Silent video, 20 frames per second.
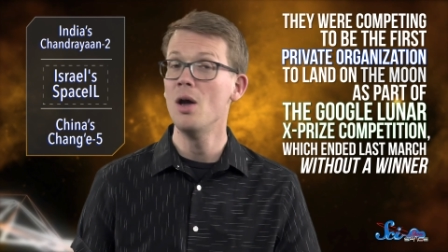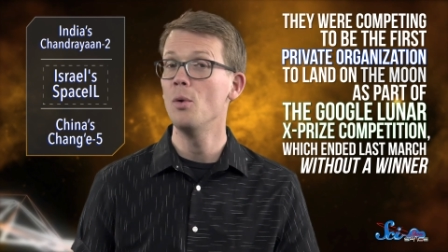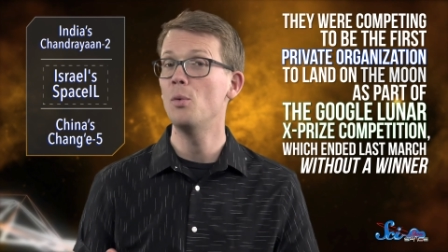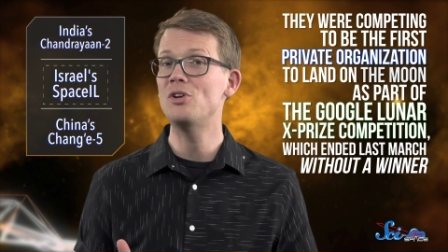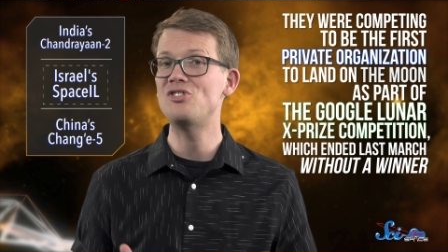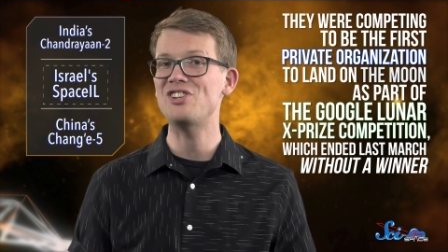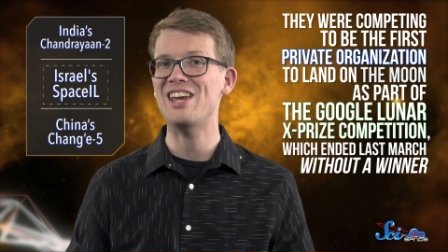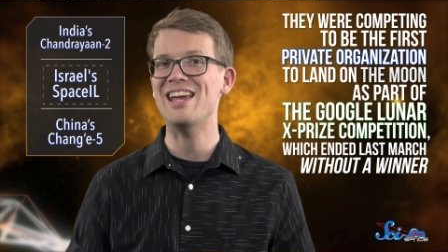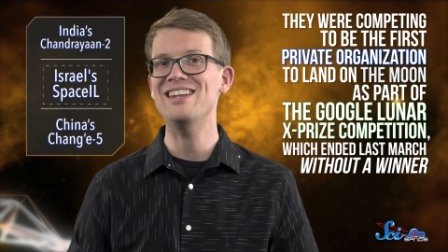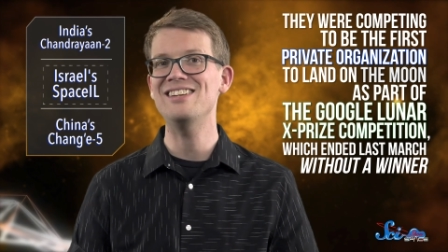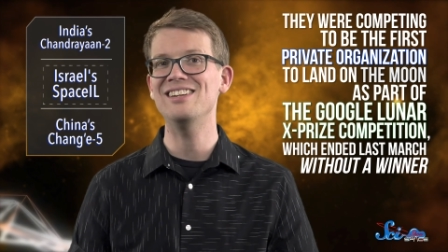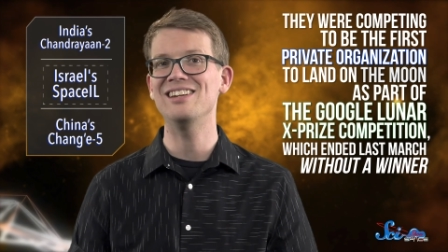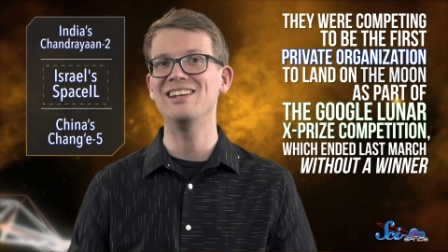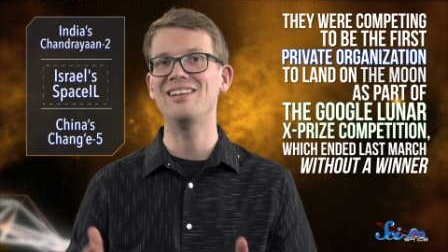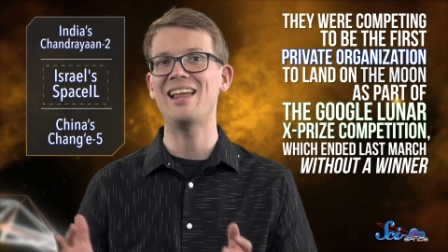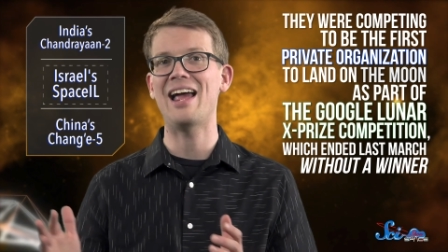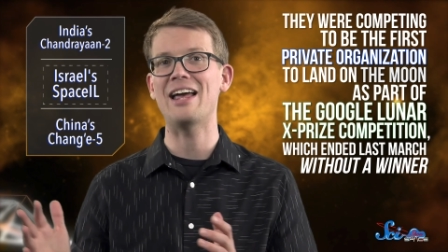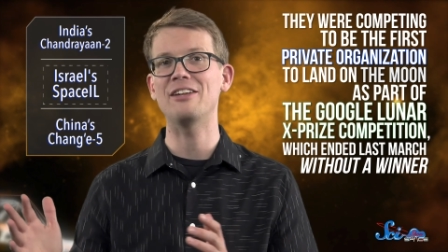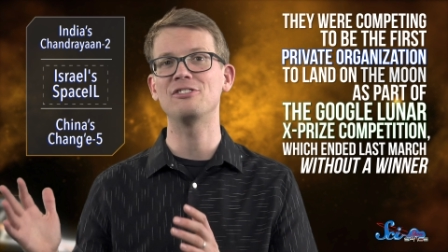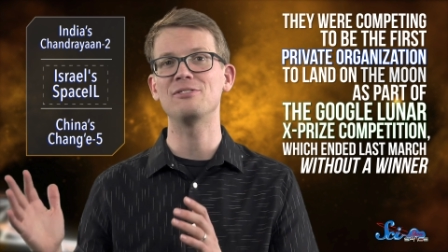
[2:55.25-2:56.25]
which ended
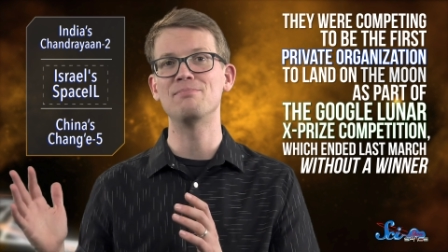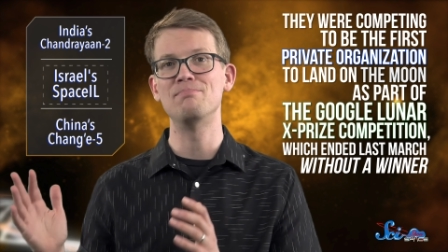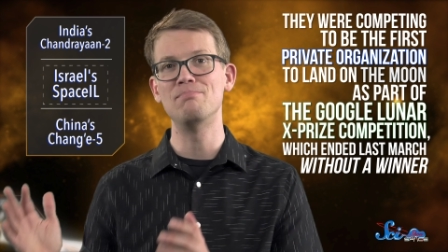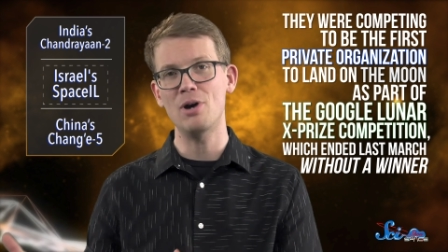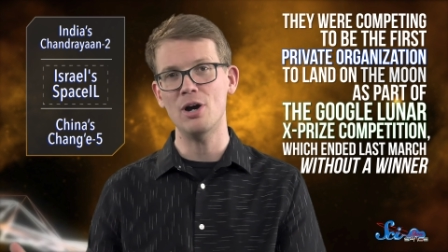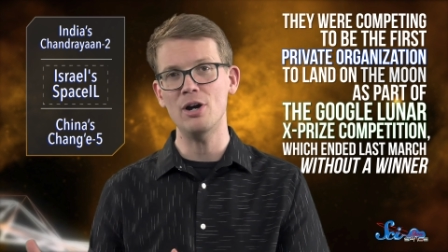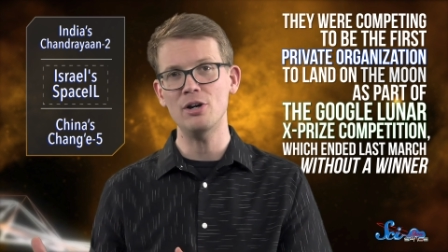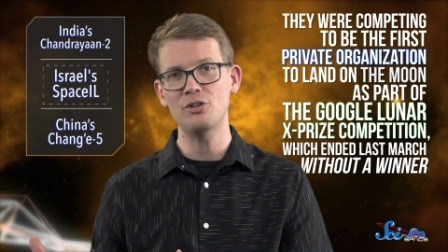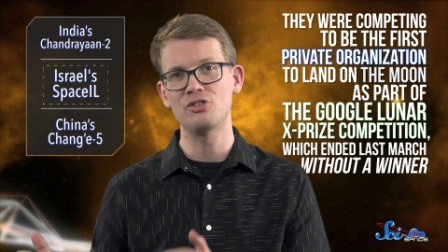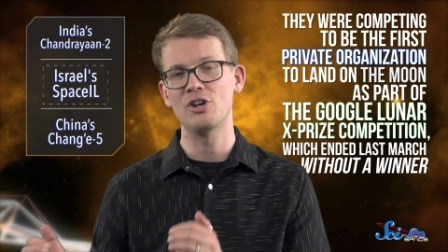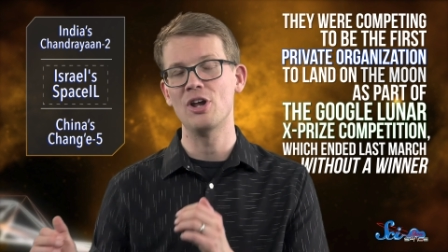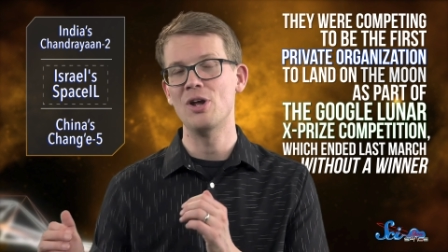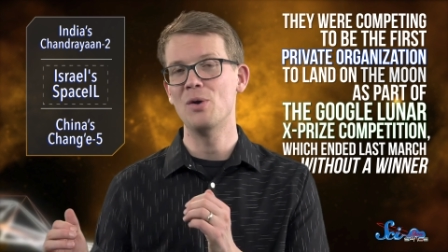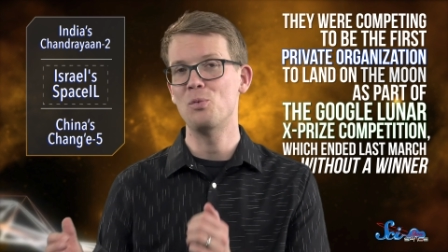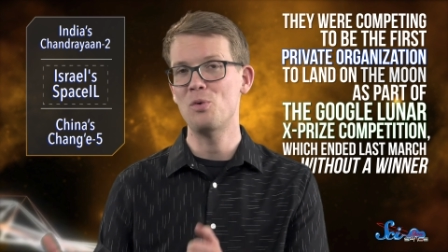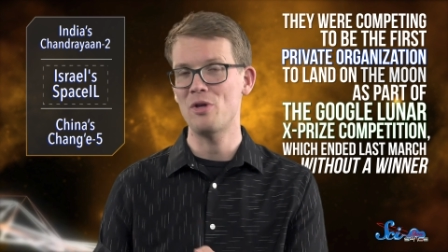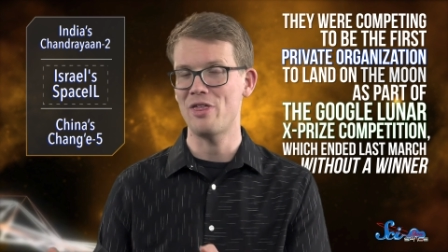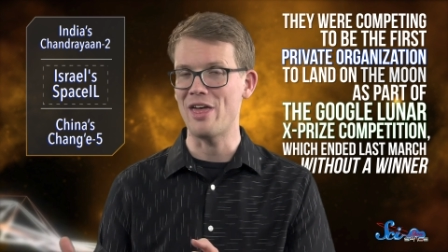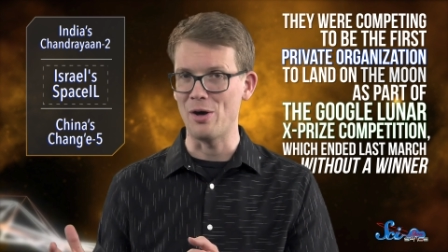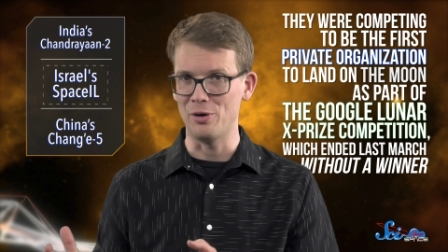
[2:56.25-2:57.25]
last March
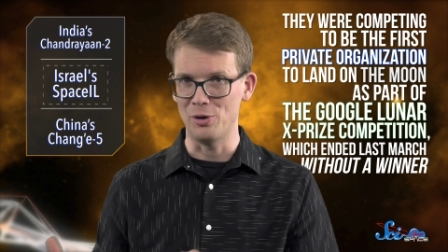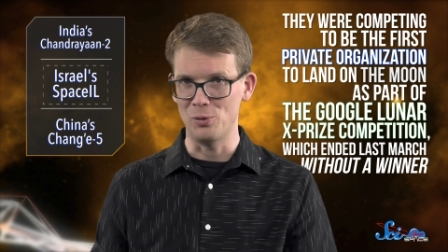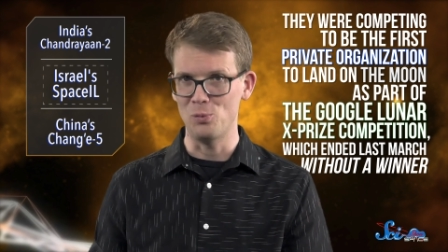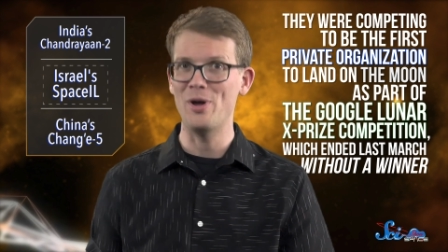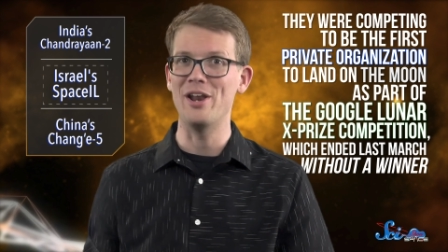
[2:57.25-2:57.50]
without a